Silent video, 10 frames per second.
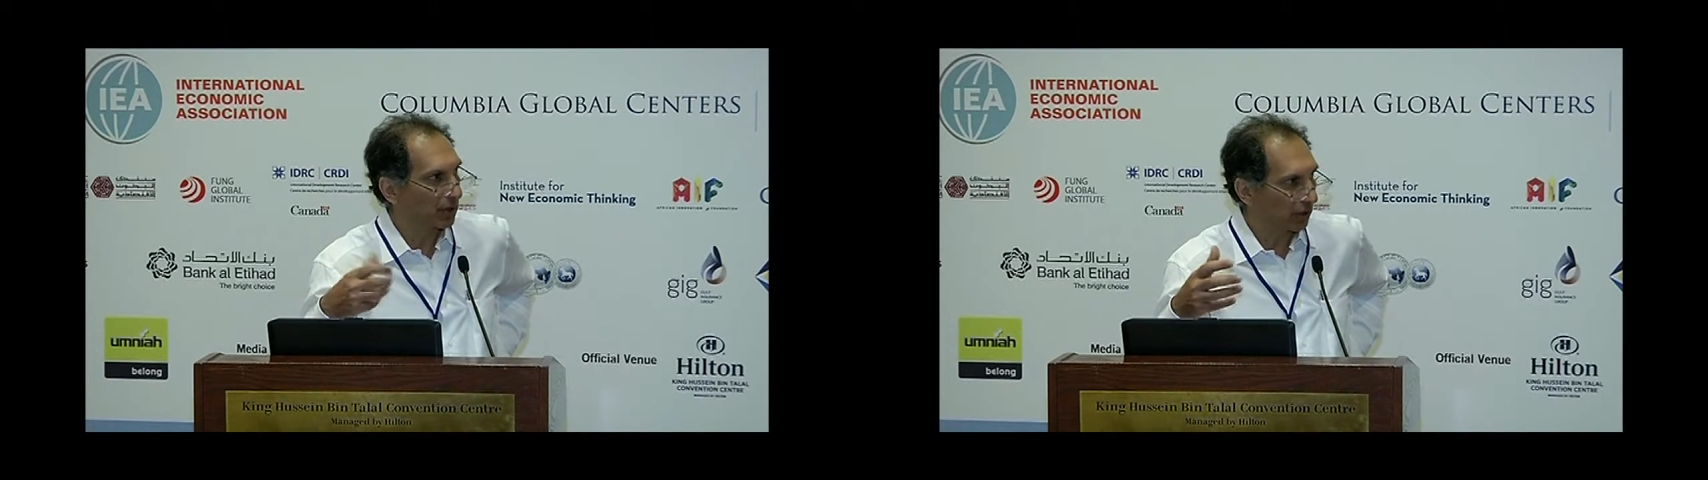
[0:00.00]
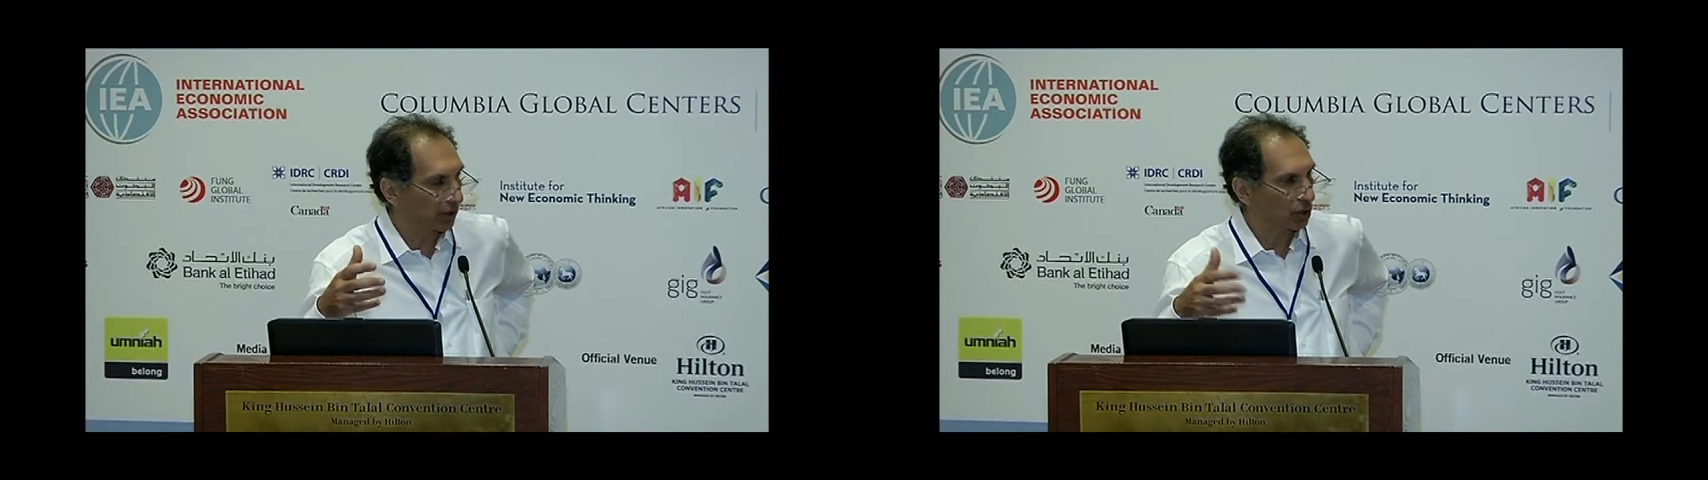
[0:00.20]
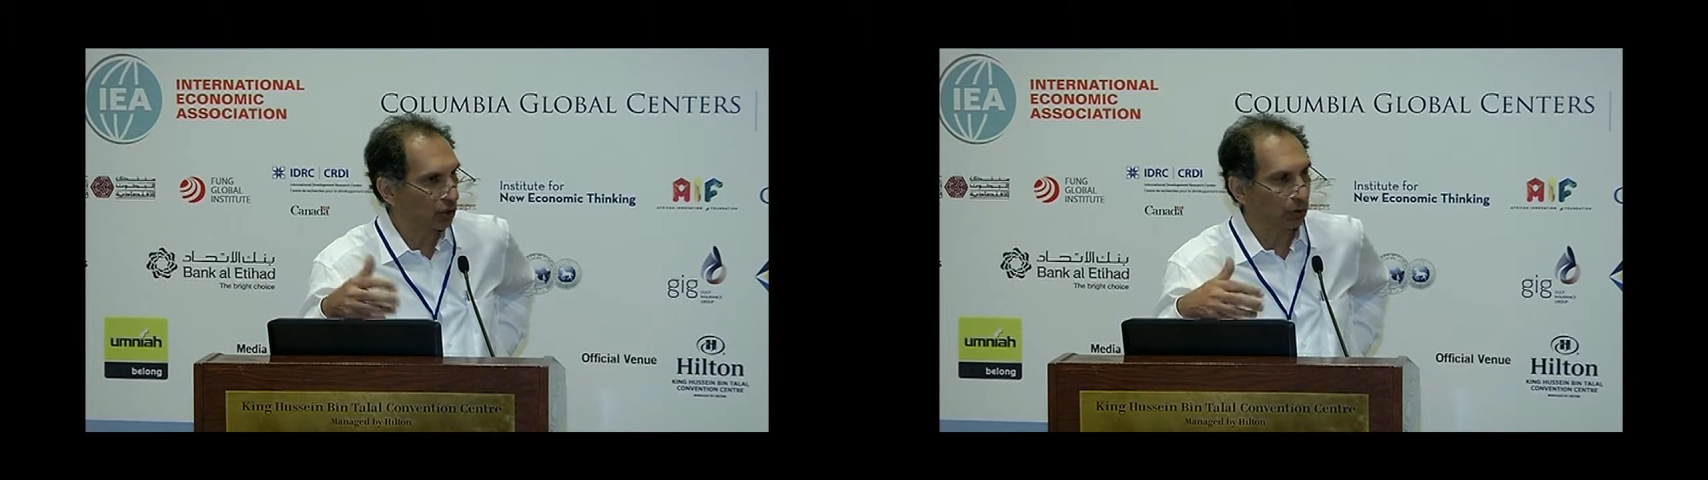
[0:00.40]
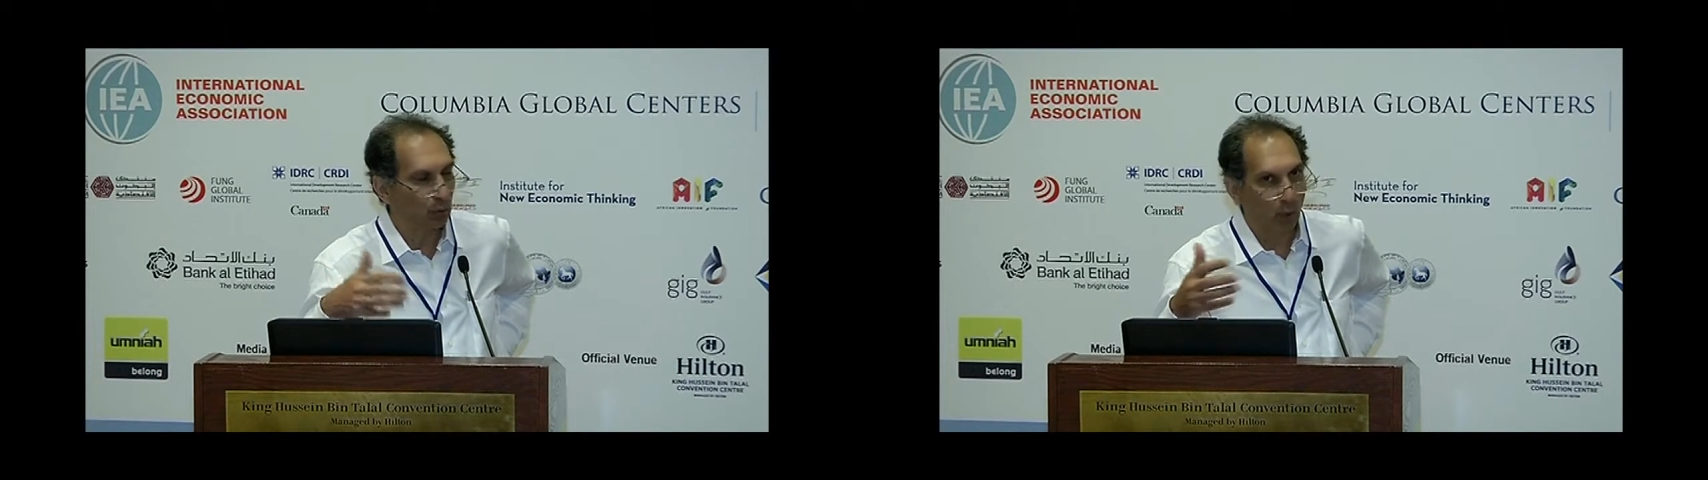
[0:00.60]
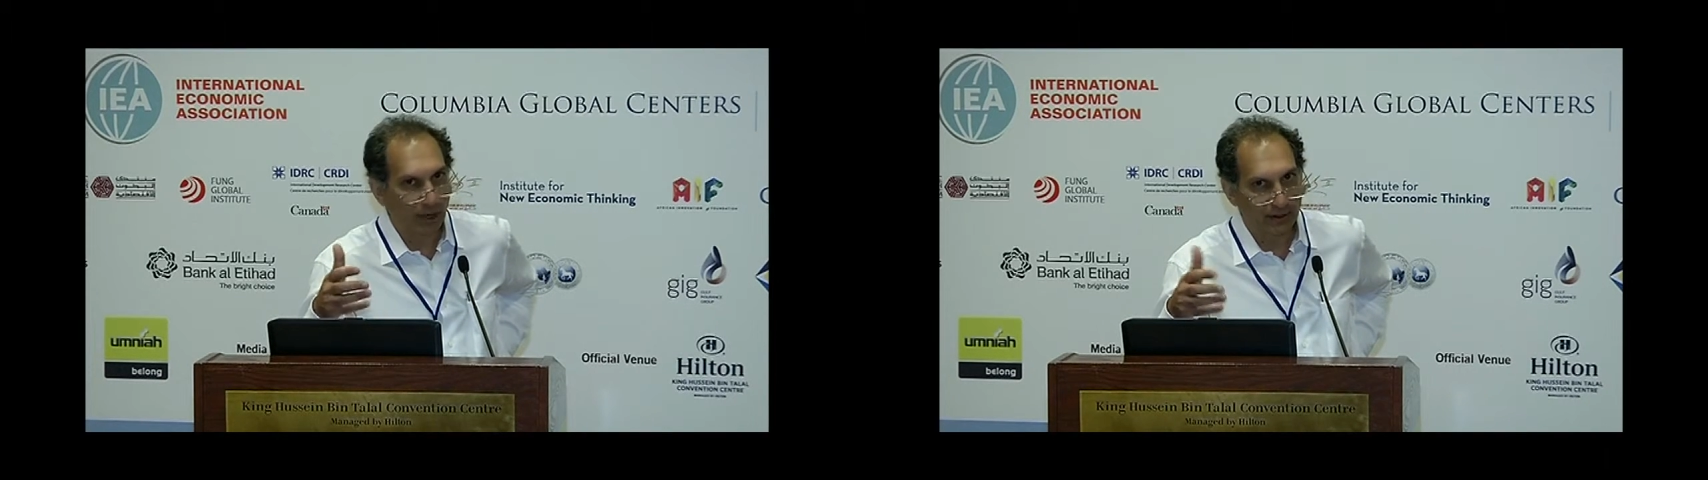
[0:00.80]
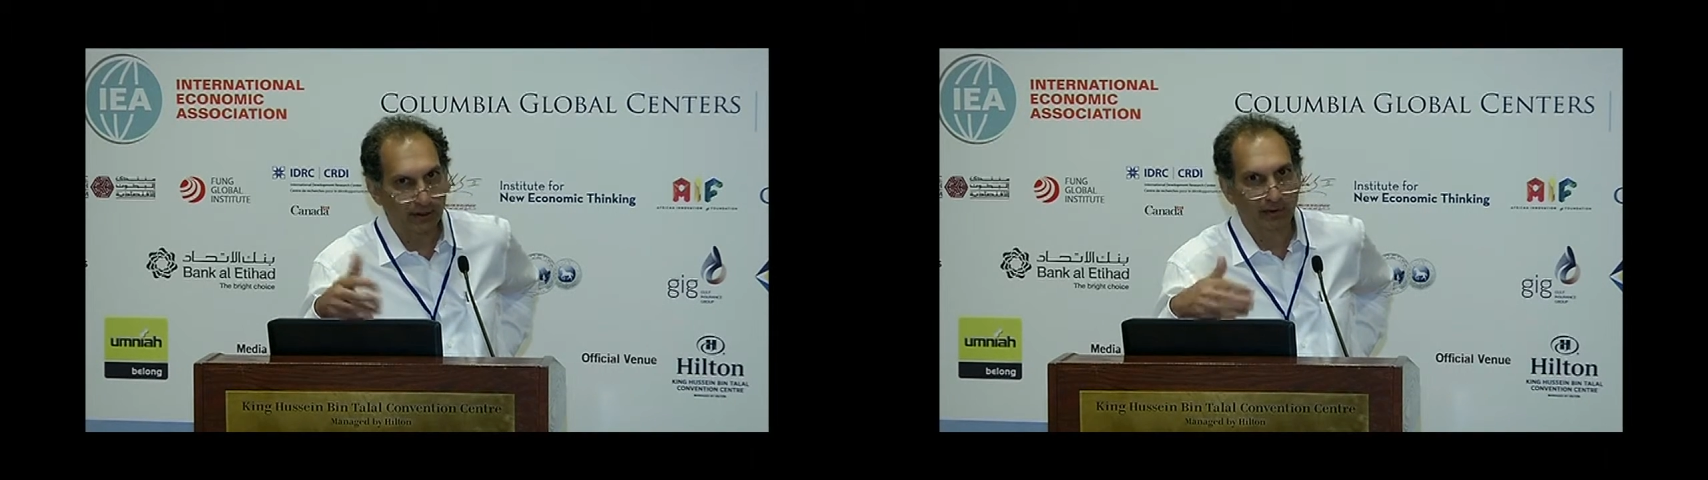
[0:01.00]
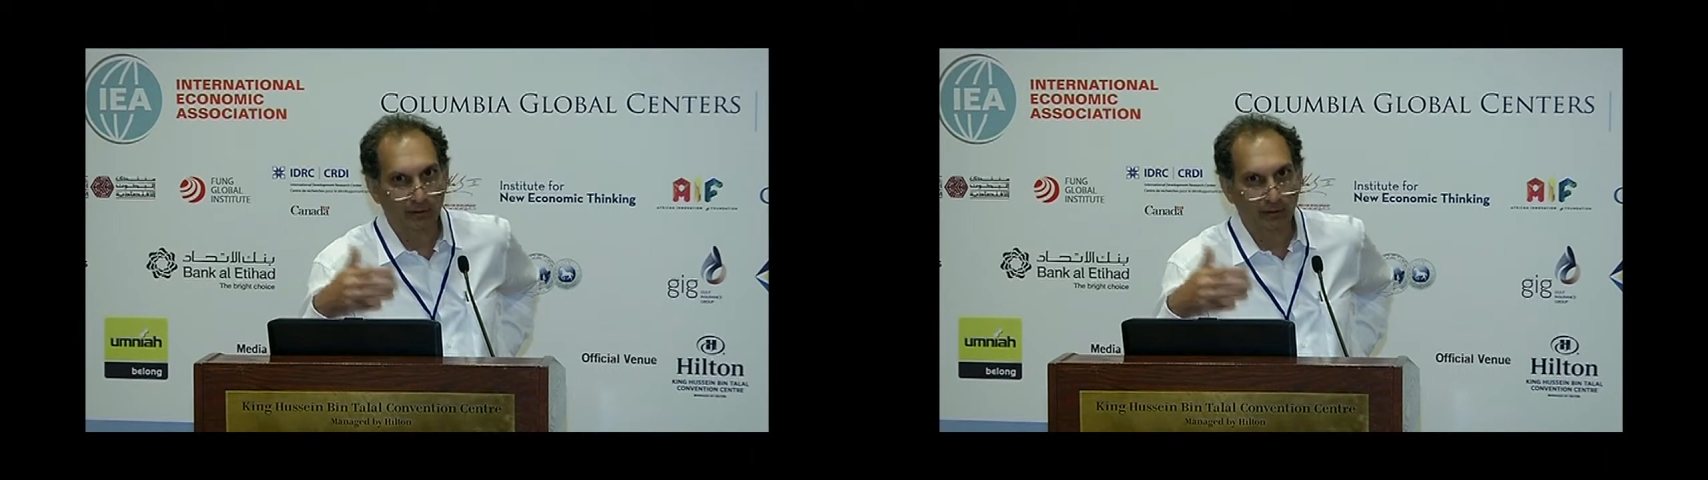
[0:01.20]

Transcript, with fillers: additional waste